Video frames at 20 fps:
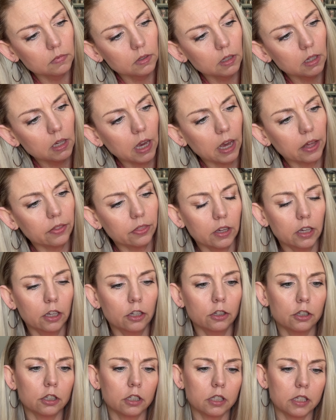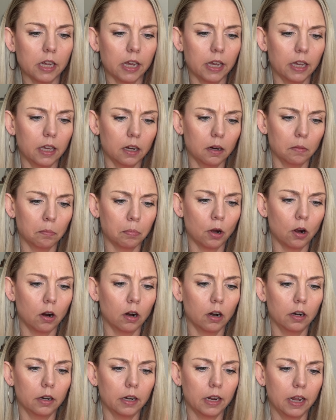Yeah, I think you just take it
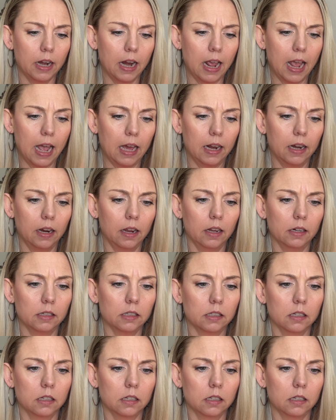apart and add it